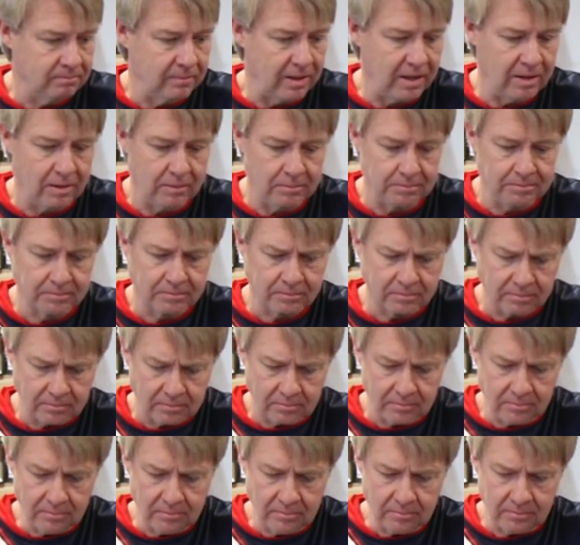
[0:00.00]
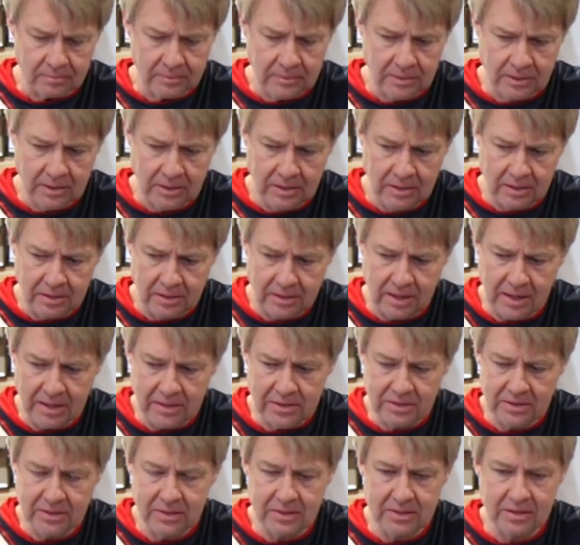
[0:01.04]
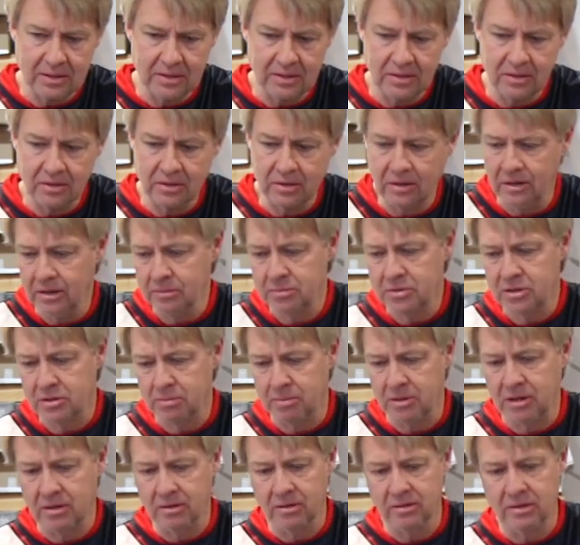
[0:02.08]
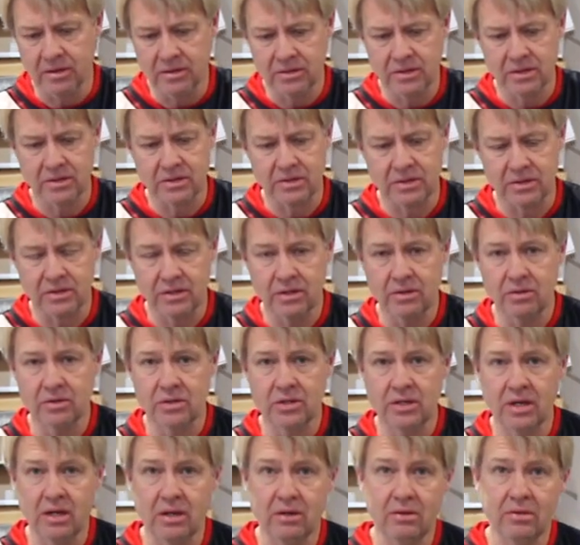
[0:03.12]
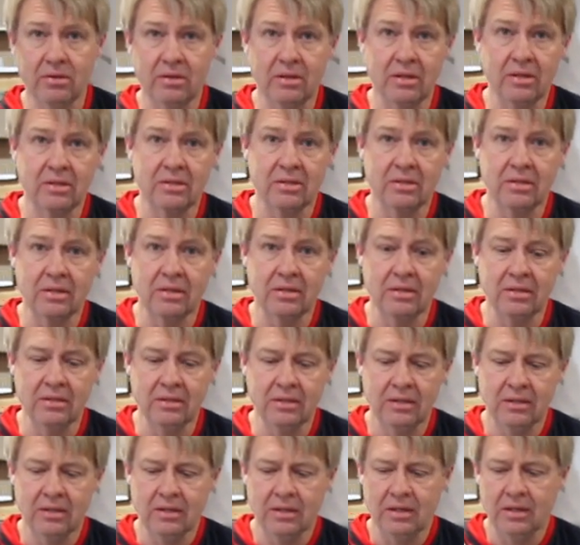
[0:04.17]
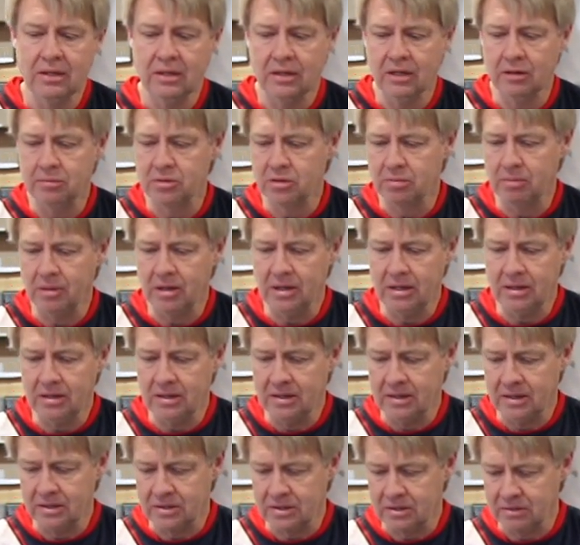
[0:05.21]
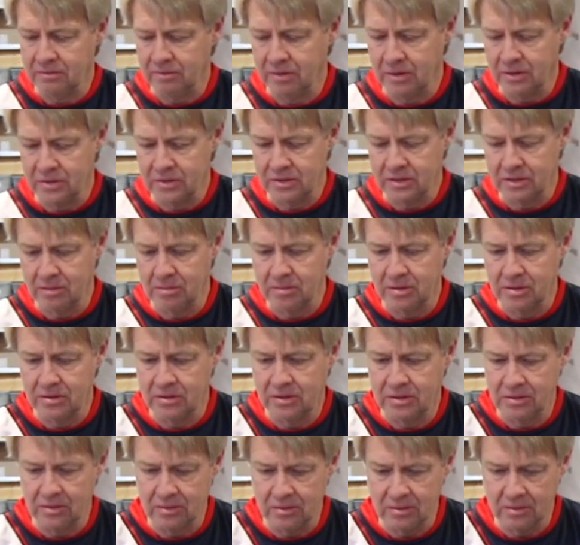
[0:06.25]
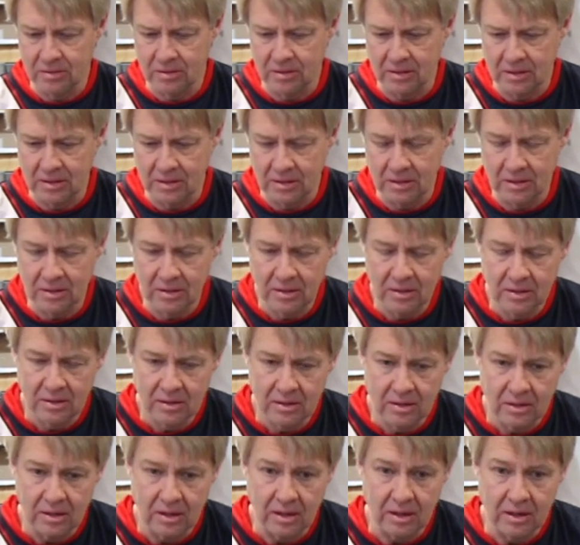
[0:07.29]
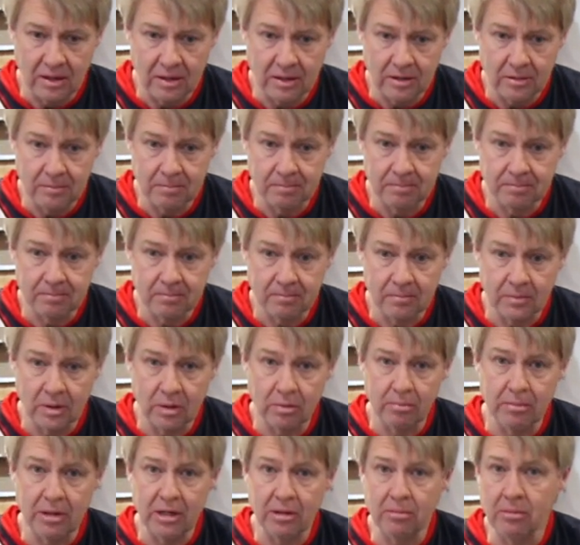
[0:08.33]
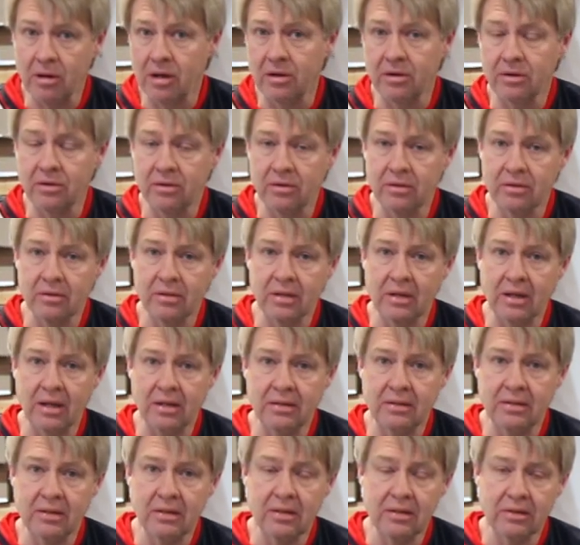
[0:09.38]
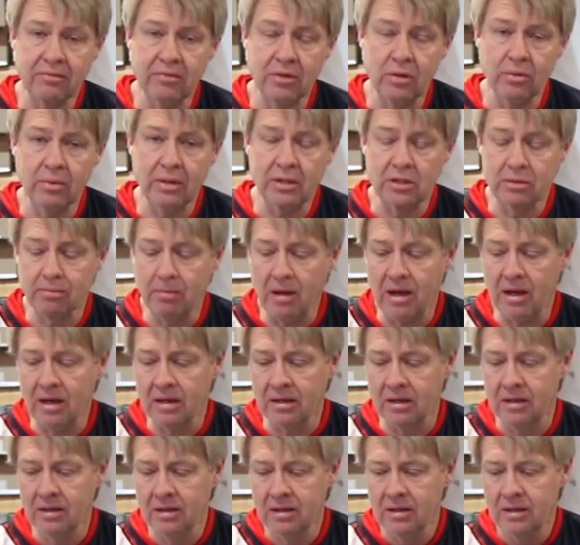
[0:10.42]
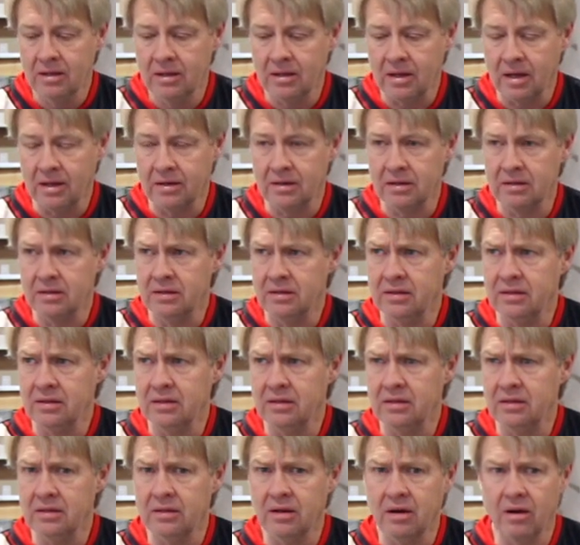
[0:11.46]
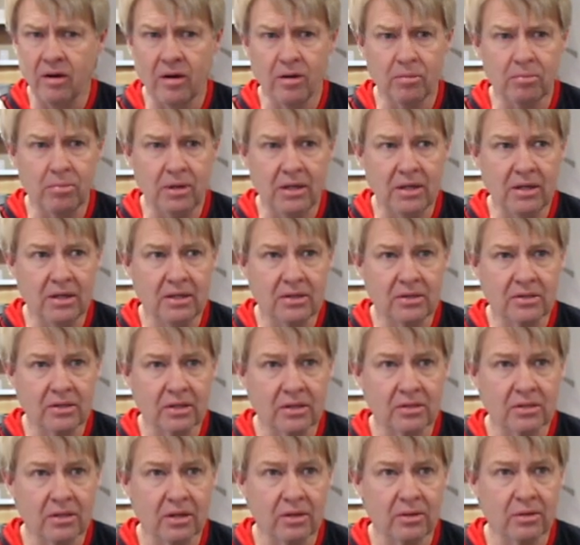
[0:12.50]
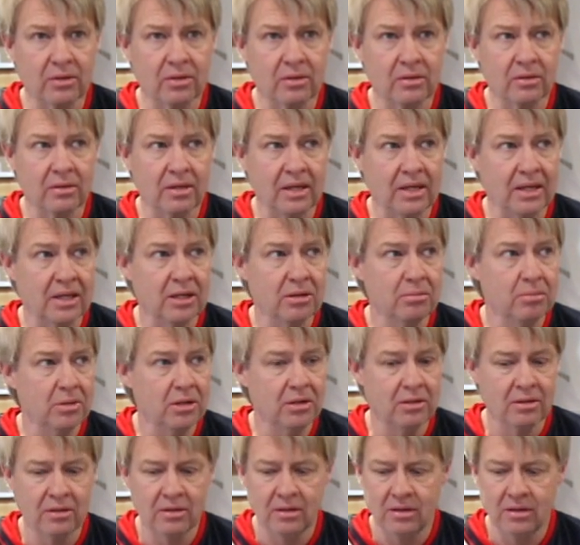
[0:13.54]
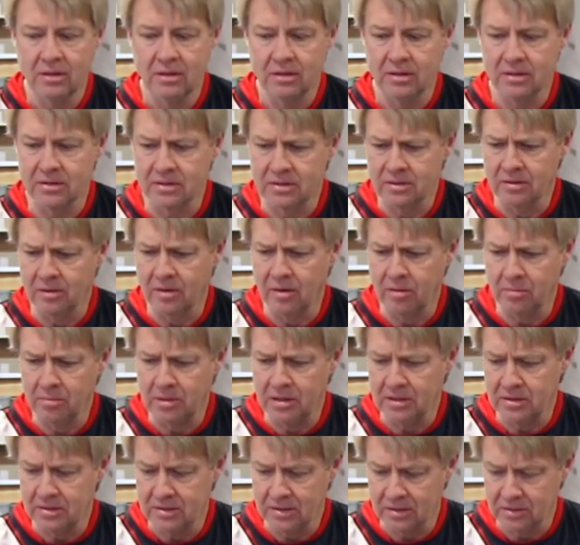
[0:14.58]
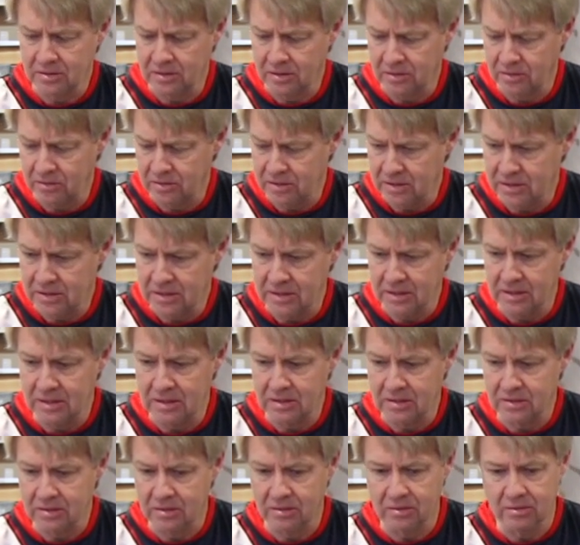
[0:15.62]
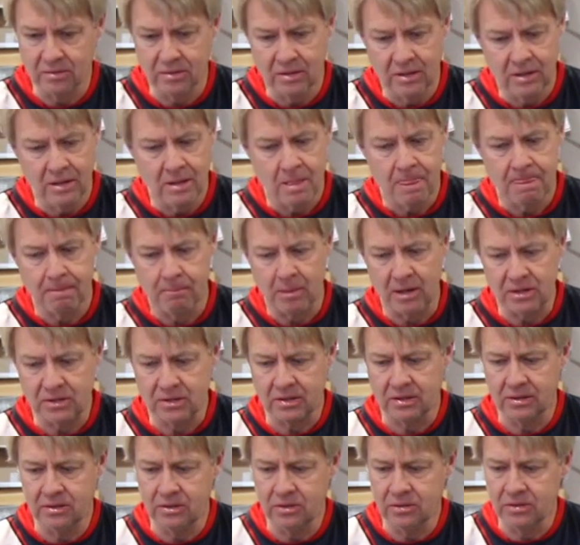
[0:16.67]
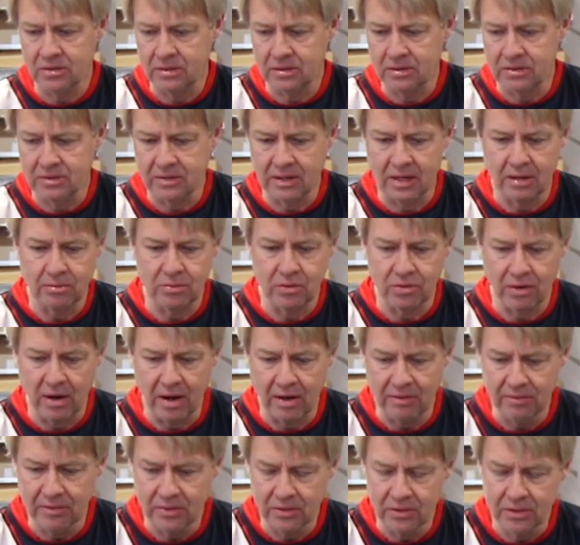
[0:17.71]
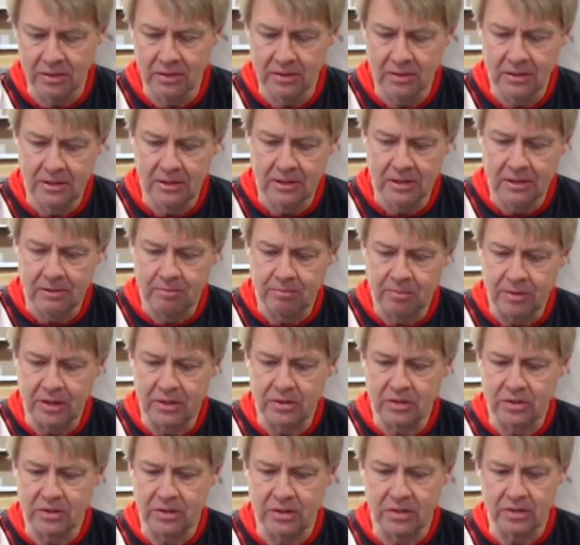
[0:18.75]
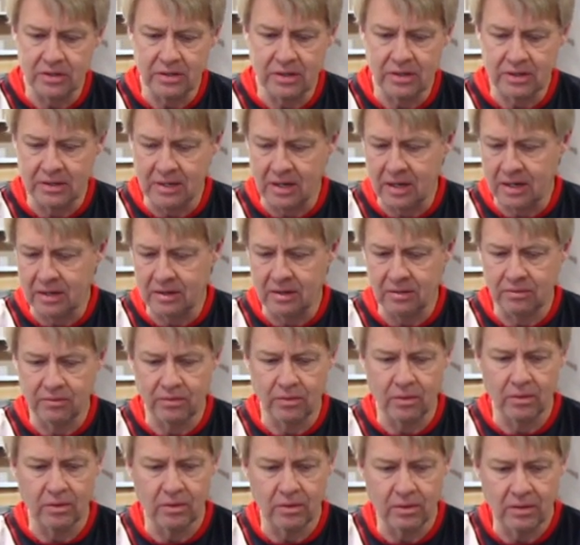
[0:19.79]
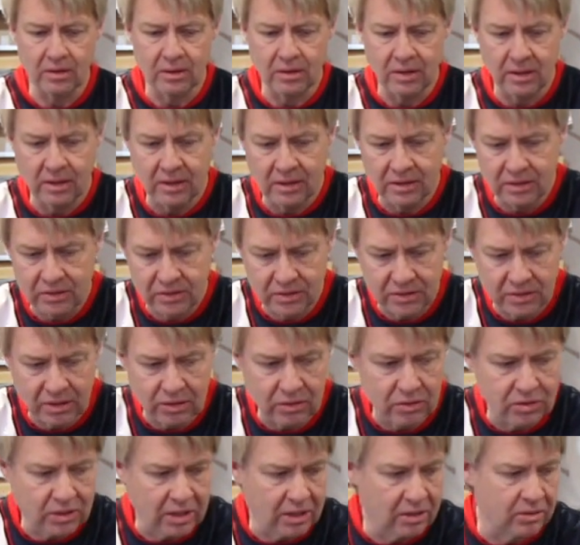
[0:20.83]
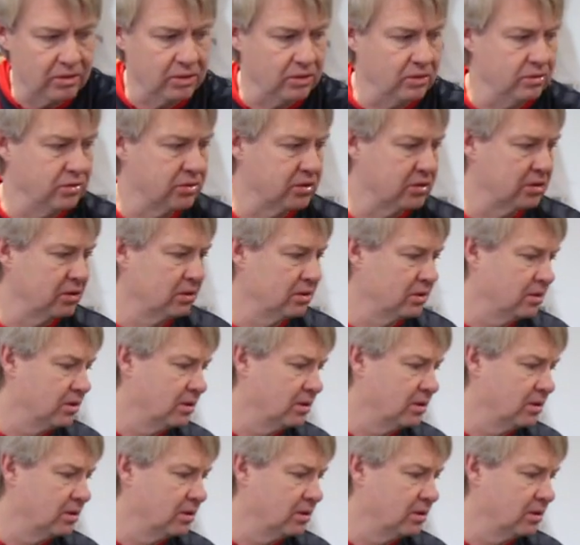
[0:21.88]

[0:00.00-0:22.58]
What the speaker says: Now, next is the little Klipsch speaker. This is the center channel that Klipsch made. It's very similar to the little mini monitor that I did a few weeks back. I did the RP-600M. This is the RP-600C. So basically using the same drivers. It's just designed for center channel use.